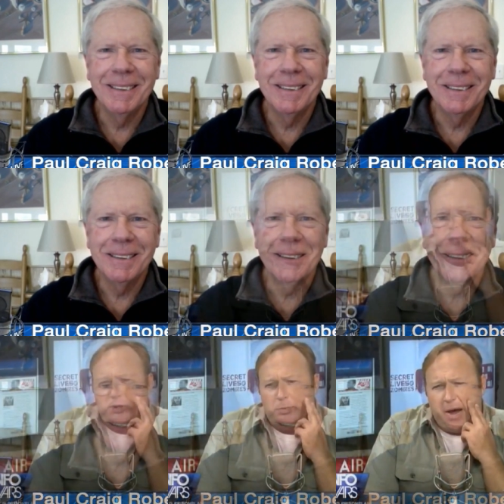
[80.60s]
Where do
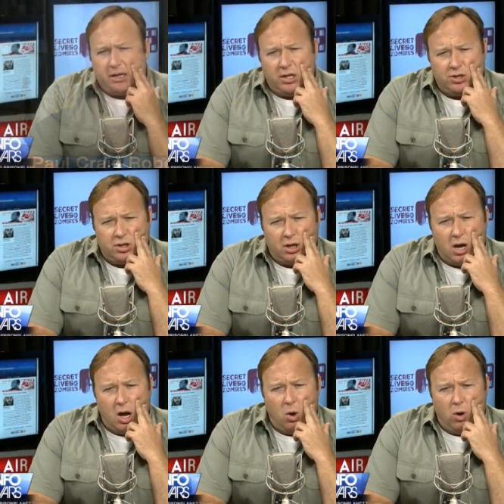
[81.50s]
you expect this to
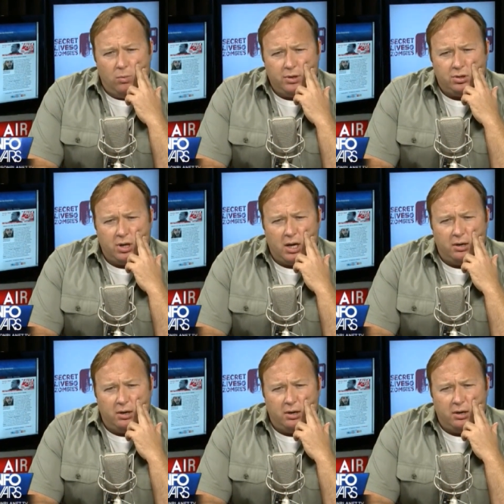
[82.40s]
go, what we see